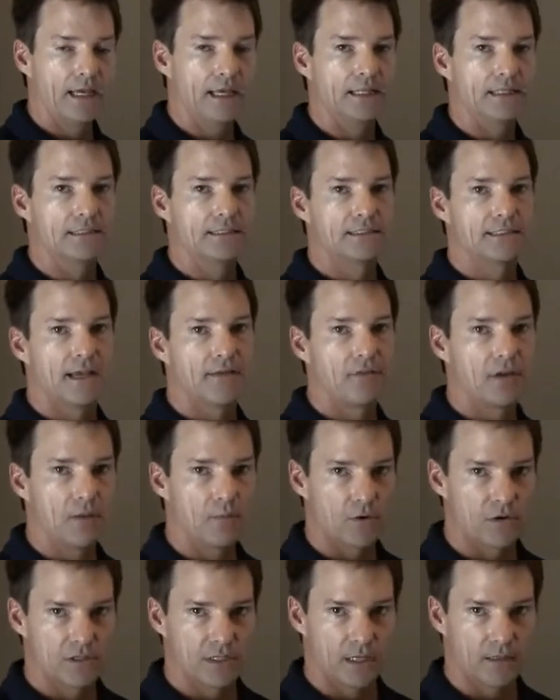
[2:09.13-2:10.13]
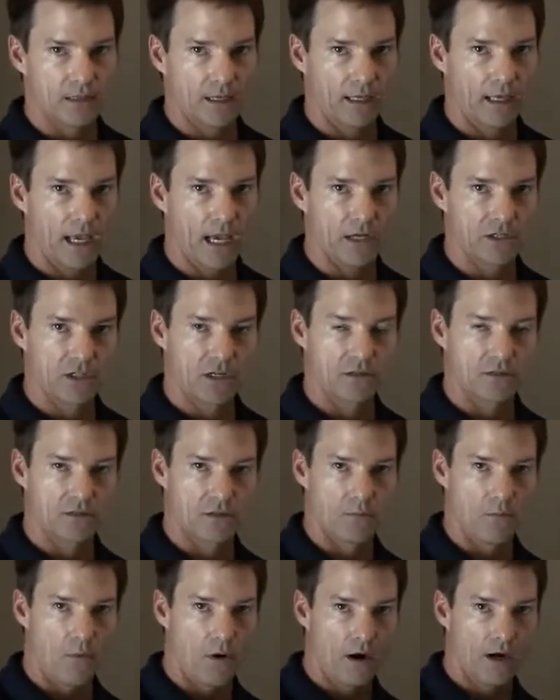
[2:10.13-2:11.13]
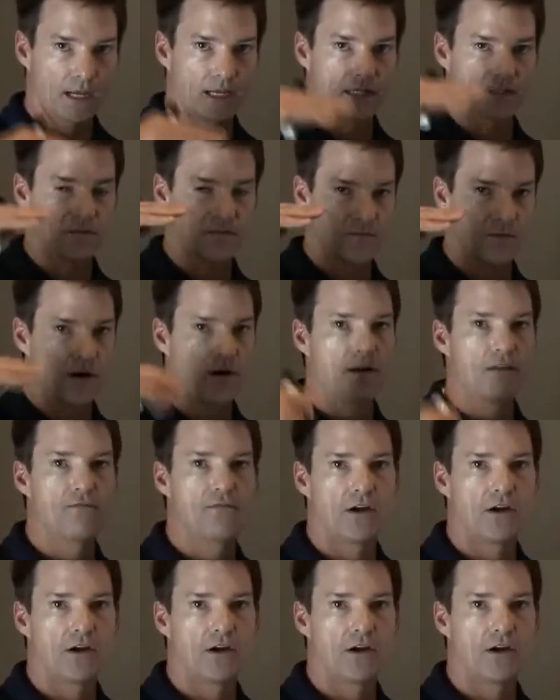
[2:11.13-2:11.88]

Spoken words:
and 70% in the cash because the market is very,